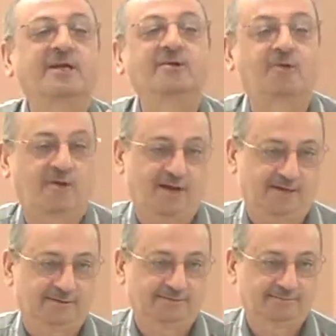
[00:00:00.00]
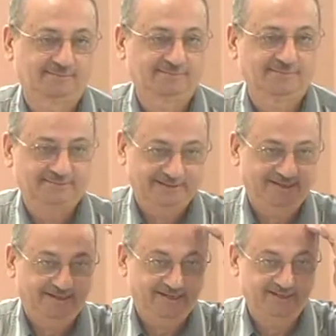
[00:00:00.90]
Quran.
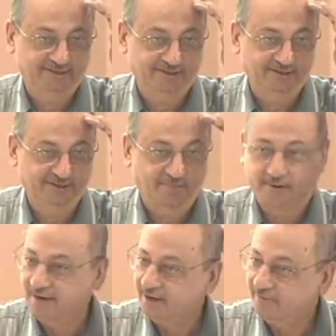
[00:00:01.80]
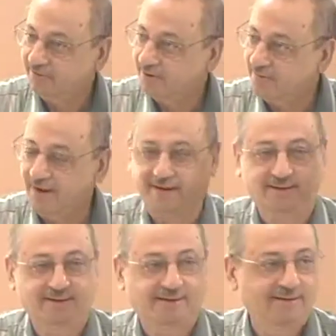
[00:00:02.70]
It is in the back of your mind
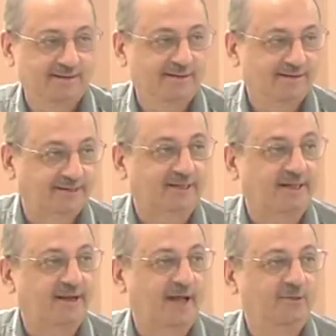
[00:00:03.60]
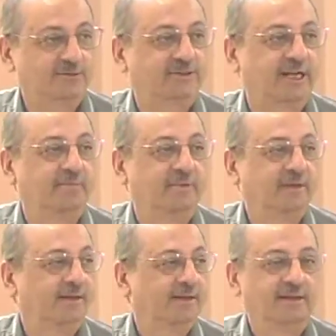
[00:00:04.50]
that the nouns can
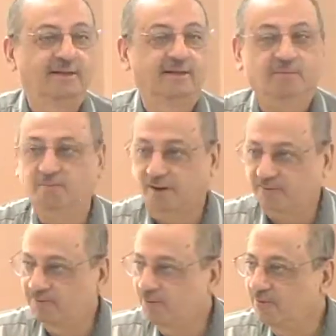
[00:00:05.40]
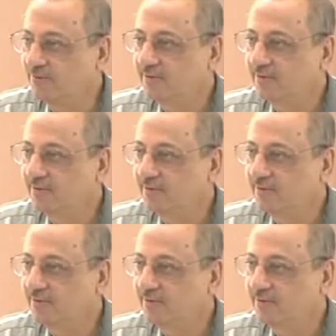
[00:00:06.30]
be marfu,